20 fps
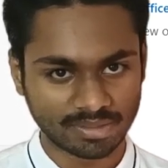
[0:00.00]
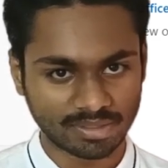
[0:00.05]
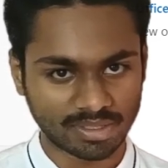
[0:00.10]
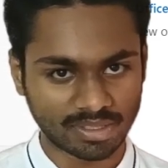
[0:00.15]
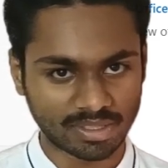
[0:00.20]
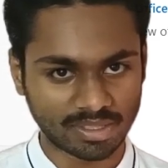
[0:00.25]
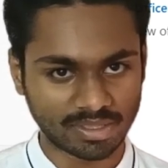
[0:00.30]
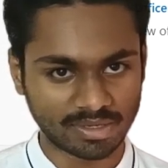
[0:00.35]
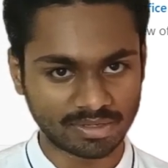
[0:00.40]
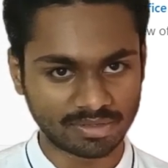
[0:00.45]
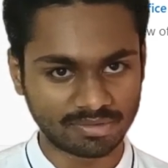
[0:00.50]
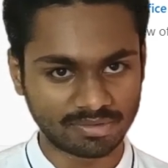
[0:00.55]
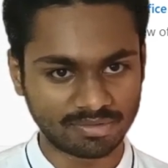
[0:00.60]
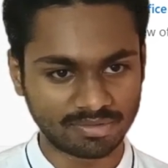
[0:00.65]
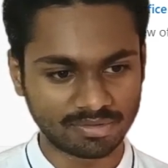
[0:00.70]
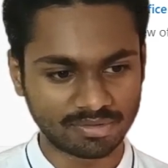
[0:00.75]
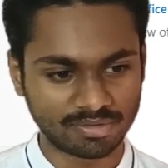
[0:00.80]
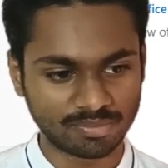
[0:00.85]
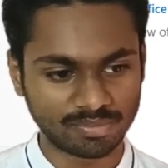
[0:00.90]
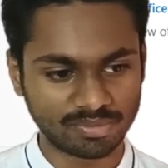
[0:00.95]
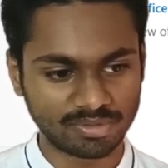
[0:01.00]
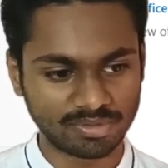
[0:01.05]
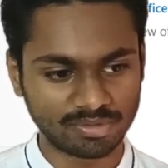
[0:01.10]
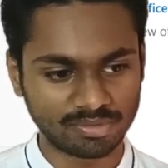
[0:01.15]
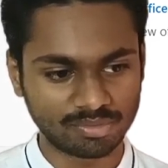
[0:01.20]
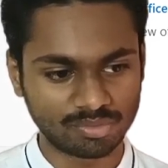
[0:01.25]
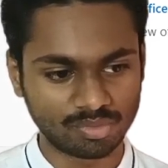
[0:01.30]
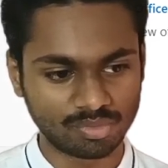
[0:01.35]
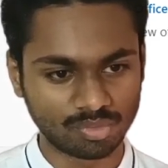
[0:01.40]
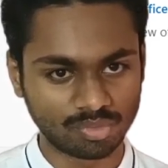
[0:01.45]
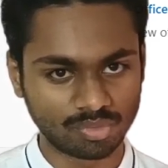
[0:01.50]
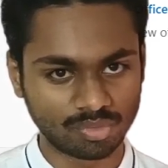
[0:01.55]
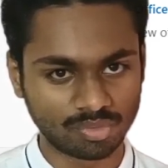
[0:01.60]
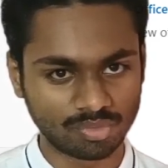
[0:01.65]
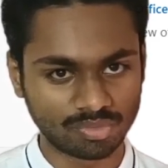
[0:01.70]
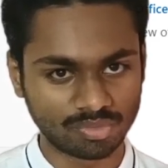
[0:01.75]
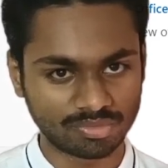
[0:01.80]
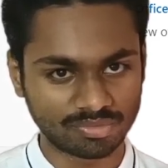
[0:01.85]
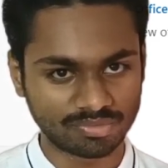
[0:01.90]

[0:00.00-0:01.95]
and here we need to